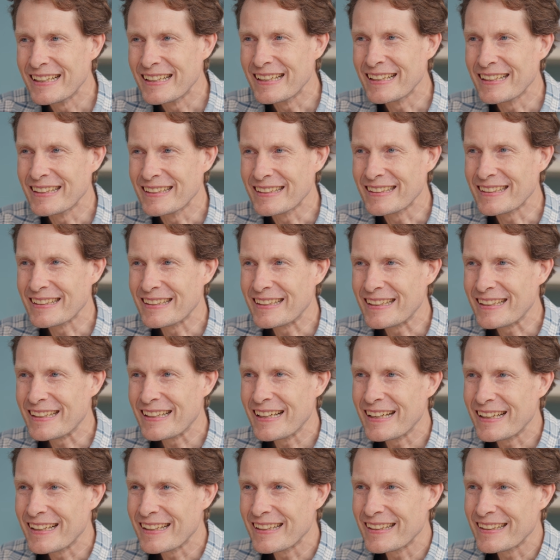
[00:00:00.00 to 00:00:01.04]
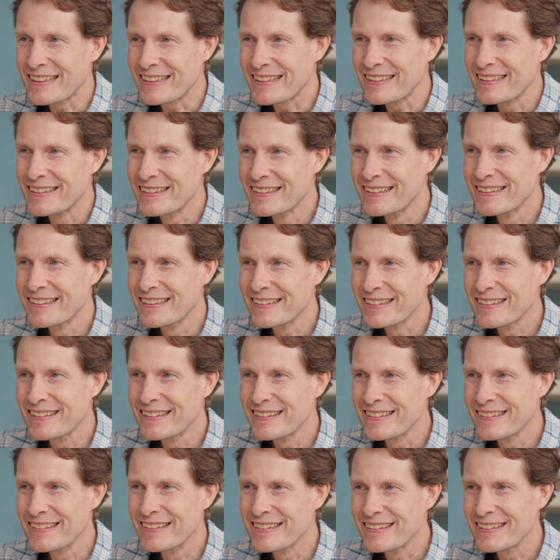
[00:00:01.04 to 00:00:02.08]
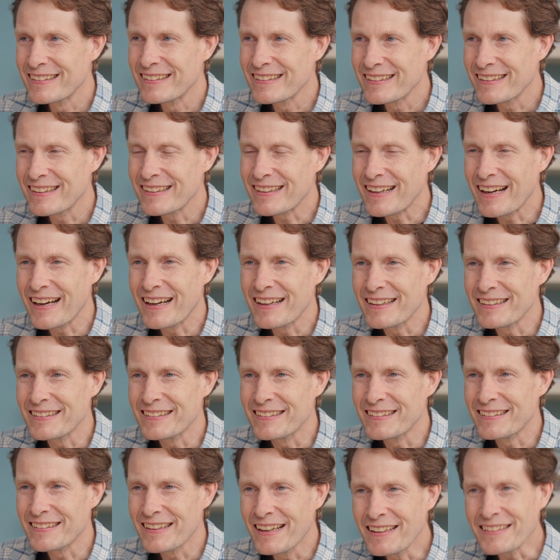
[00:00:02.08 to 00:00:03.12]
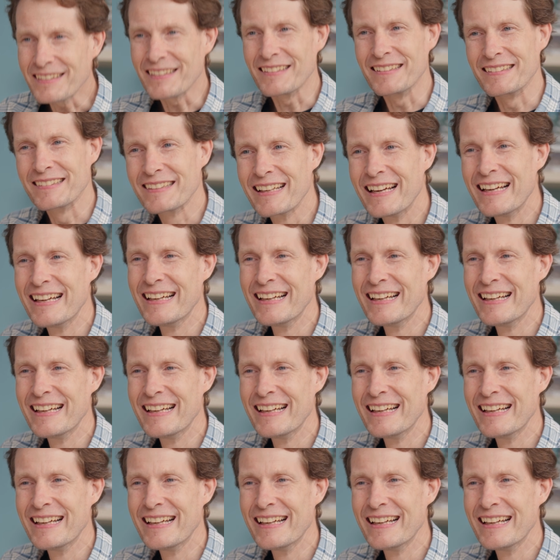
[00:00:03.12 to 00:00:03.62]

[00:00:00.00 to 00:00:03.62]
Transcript: and getting the guy his onions.